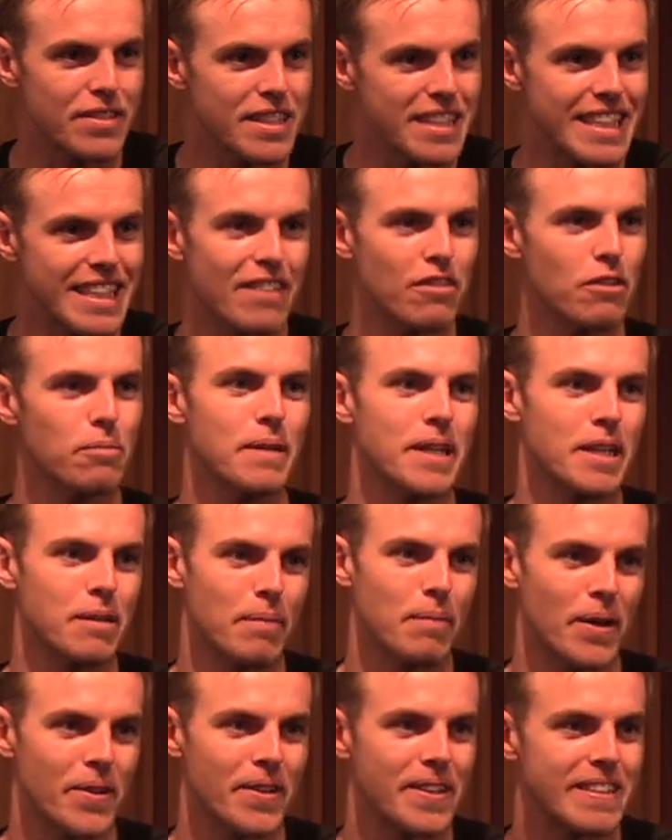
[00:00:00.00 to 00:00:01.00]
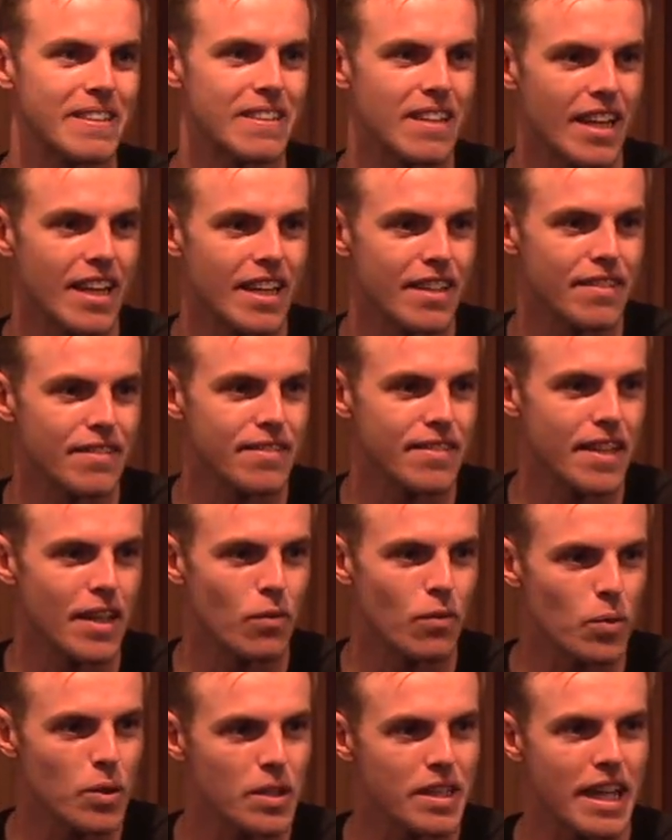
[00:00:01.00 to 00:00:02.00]
has never been about this life. It
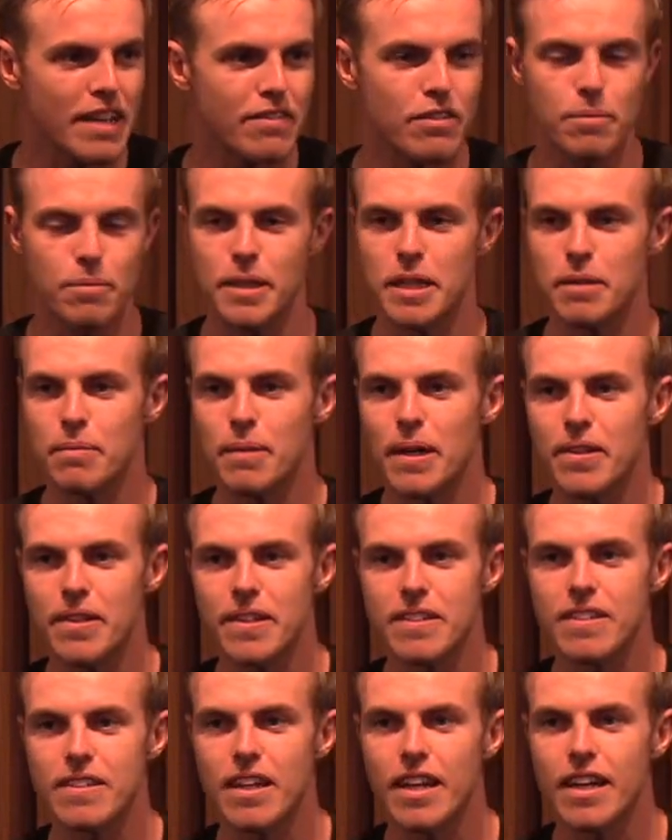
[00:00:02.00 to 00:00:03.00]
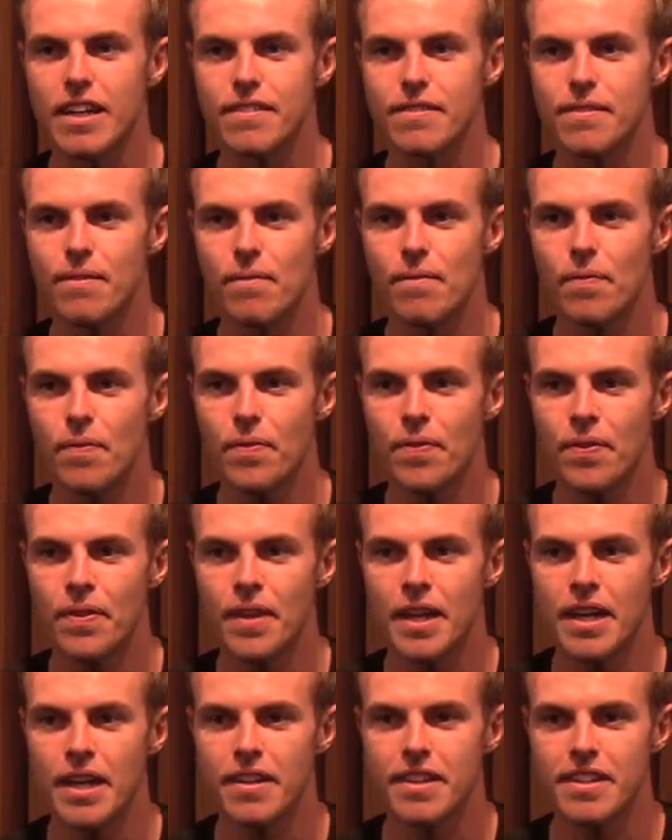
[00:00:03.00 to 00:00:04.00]
will never be about this life.
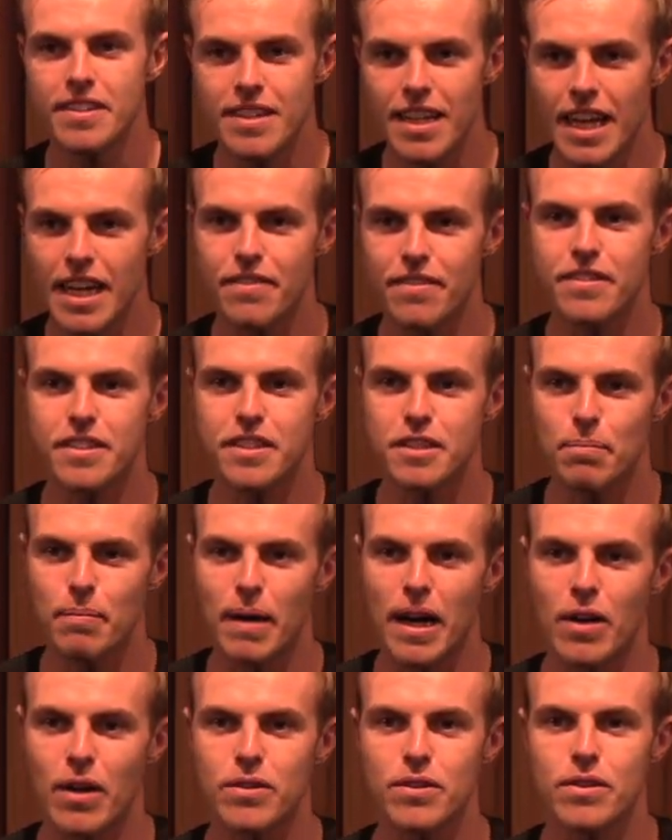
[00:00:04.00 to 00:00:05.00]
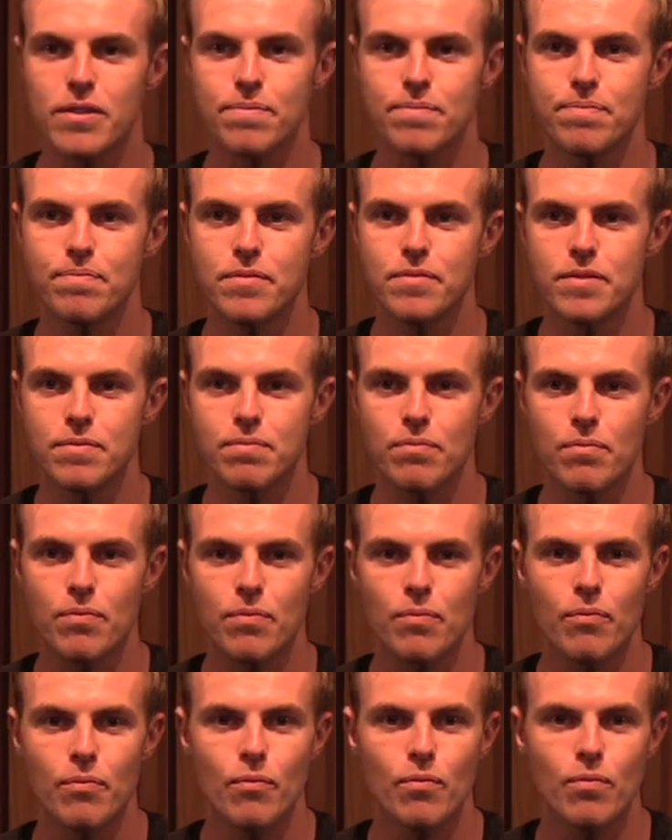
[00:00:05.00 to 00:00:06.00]
This life is about
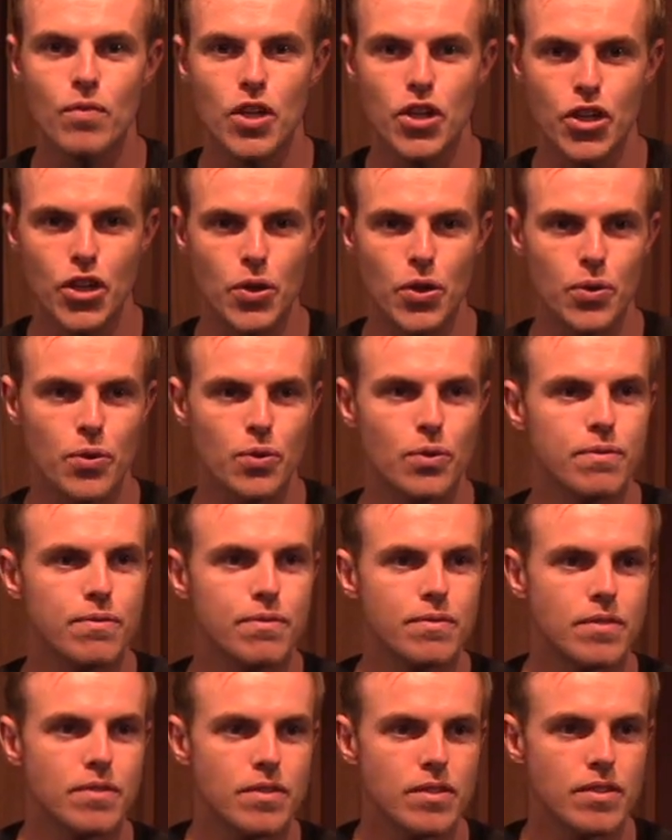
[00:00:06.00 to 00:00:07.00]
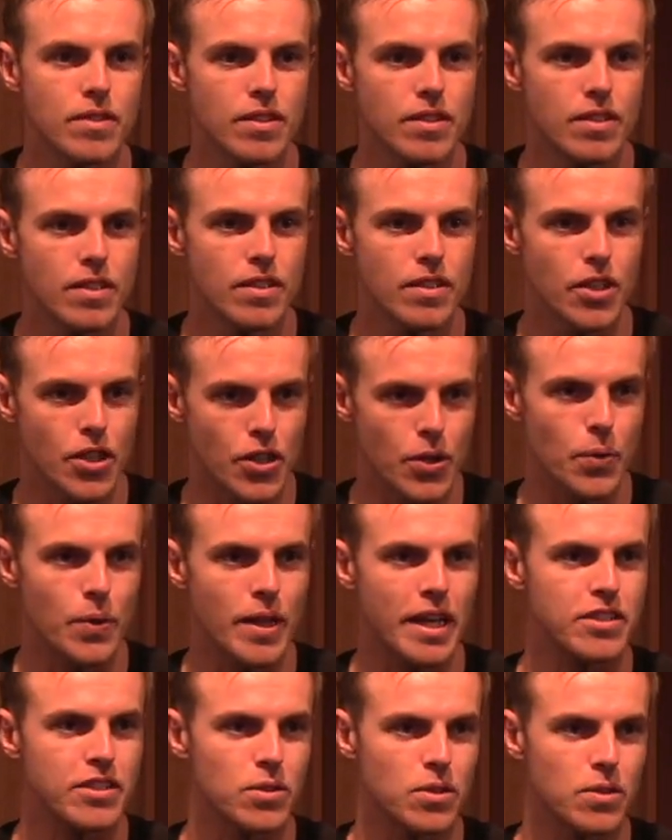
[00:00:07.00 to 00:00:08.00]
you, the you
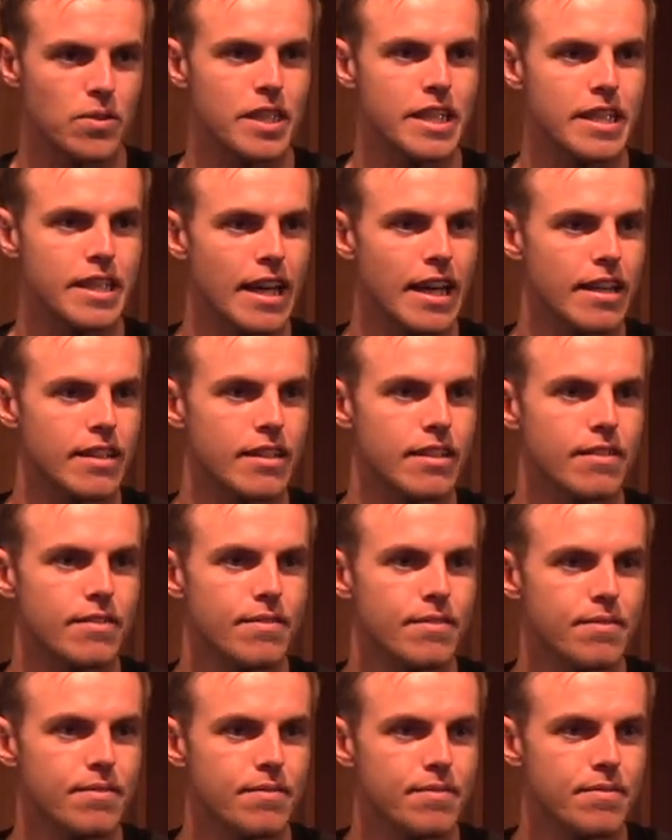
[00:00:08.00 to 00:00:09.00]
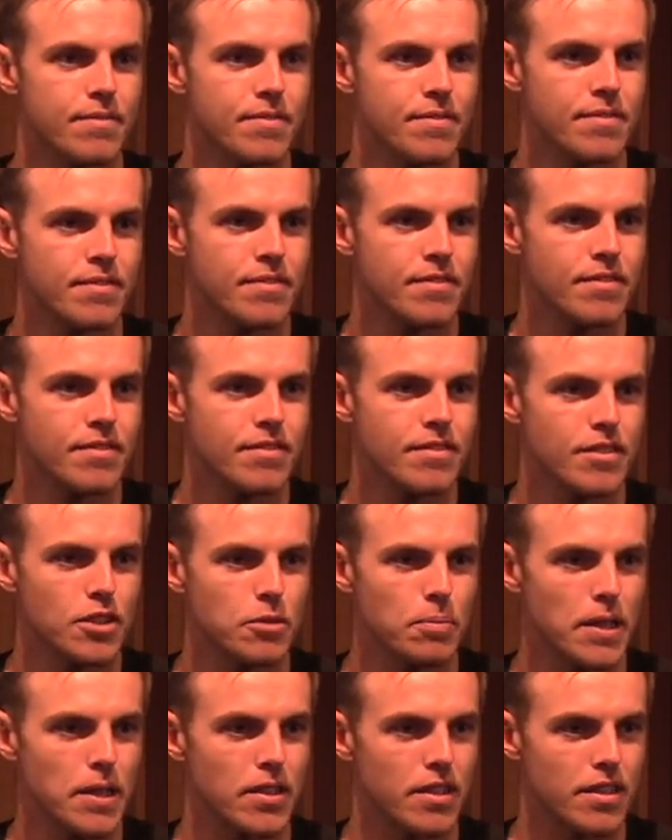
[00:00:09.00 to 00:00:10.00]
that's already dead.
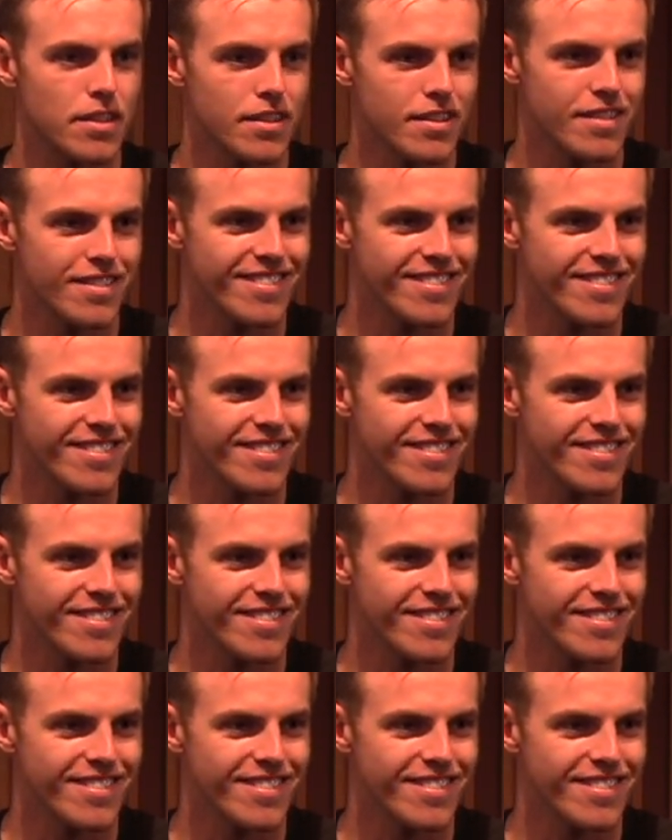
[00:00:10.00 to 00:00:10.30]
Spirit,